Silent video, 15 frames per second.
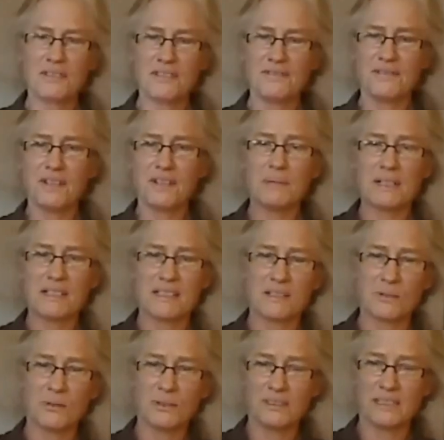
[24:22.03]
there's a fair bit of
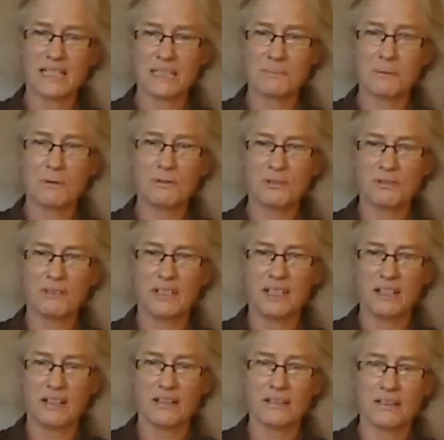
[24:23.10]
soul and exposure in here.